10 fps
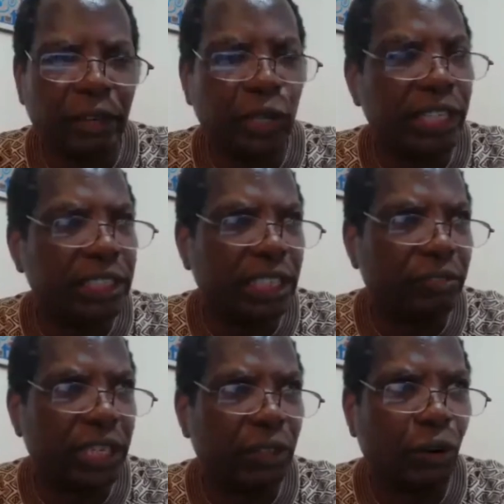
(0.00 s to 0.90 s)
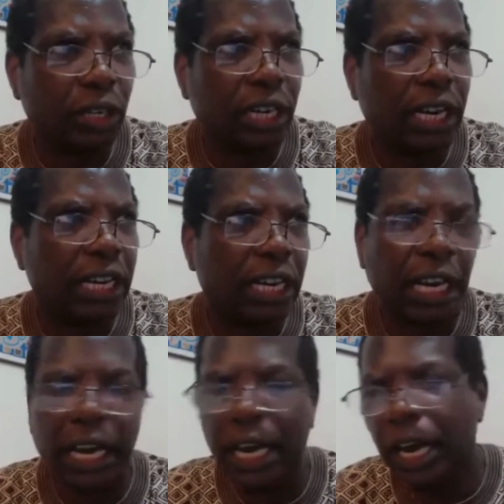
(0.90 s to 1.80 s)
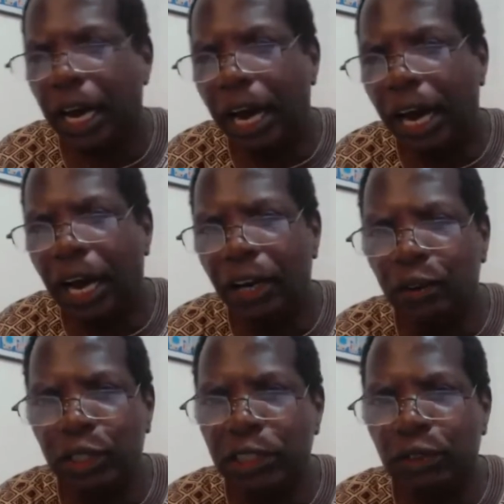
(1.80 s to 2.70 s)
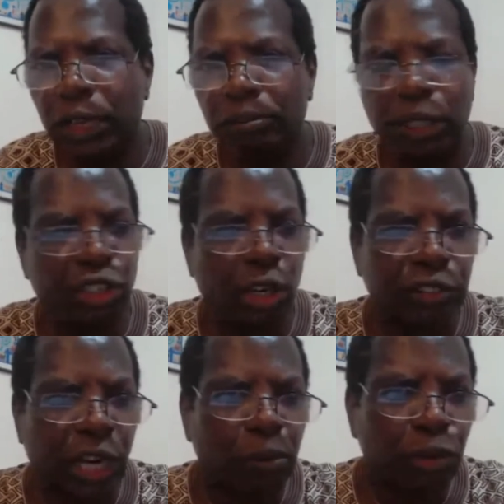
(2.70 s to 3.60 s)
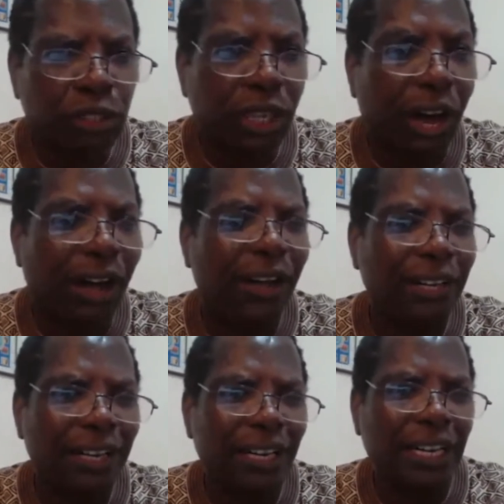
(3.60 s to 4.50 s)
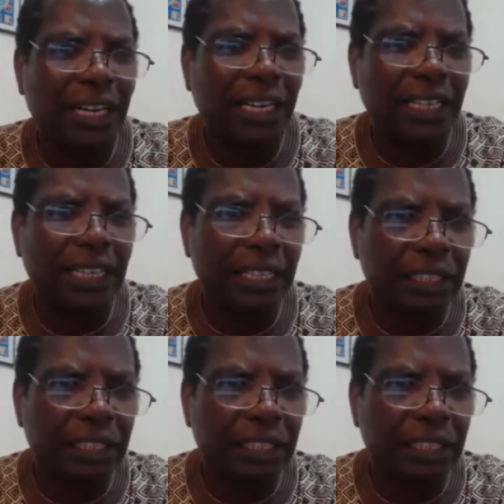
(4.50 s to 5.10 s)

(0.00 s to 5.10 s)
who intervened already alluded to the mission of Sheikh Murtada. He's